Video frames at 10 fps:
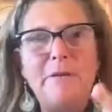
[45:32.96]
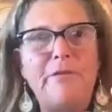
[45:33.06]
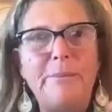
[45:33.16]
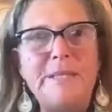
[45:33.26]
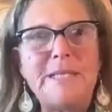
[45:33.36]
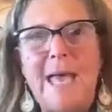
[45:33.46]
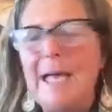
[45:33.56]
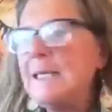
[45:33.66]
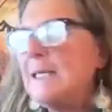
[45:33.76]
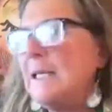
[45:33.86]
From this
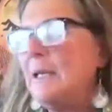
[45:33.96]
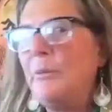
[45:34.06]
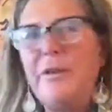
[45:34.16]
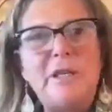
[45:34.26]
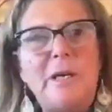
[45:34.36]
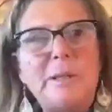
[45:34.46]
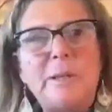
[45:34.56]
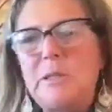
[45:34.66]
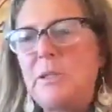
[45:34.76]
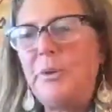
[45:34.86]
accident, when the
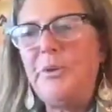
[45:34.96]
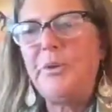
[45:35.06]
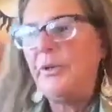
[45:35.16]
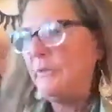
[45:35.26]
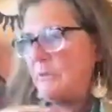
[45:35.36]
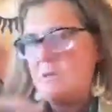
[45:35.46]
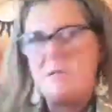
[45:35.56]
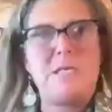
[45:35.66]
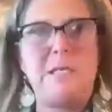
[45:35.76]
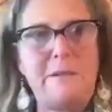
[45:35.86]
doctors told her
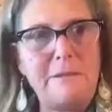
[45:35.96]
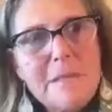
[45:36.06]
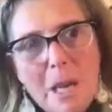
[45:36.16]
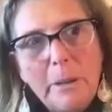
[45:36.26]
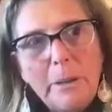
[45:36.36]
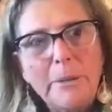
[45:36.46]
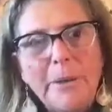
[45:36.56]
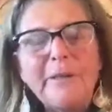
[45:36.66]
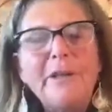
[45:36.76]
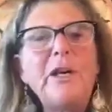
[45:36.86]
no,
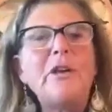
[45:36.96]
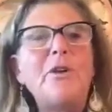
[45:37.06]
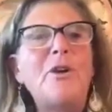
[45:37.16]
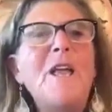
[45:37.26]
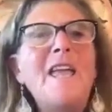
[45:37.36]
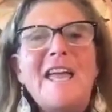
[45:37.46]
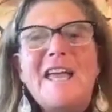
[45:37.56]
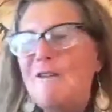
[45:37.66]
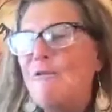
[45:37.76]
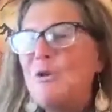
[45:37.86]
and look at her.
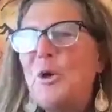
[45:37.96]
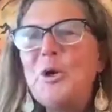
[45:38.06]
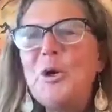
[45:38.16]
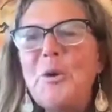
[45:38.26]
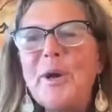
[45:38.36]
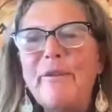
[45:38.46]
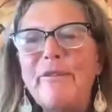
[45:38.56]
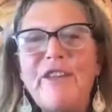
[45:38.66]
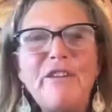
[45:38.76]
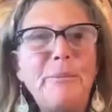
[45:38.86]
And if you all go on our
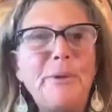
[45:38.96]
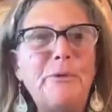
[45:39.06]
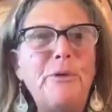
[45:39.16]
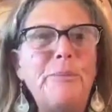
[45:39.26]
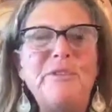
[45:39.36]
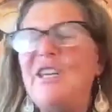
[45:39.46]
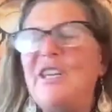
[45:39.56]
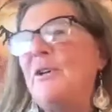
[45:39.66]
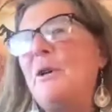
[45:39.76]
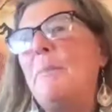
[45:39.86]
Facebook group, and
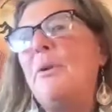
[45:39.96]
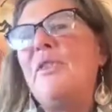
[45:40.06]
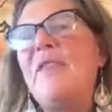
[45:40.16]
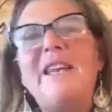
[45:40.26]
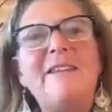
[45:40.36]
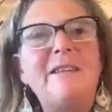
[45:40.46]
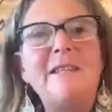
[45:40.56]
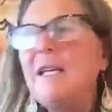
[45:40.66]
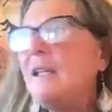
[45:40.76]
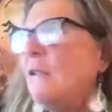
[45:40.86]
you could put that in the
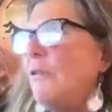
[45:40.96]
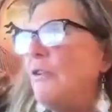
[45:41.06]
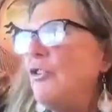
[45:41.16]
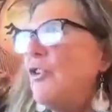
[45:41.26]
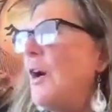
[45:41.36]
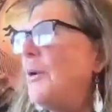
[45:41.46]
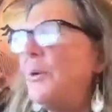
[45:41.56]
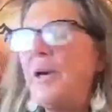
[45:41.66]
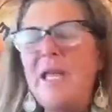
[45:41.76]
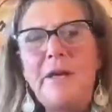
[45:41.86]
link, if you're not
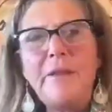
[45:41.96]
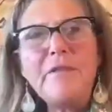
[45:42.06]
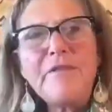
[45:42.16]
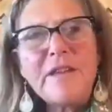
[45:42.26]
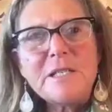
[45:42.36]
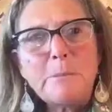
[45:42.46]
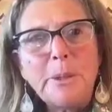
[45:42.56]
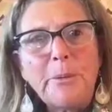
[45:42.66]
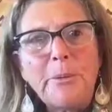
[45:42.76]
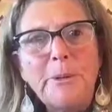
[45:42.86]
already on the
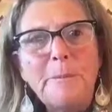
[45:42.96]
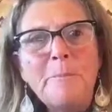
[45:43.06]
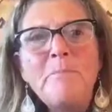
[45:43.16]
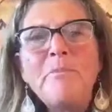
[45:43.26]
Facebook group,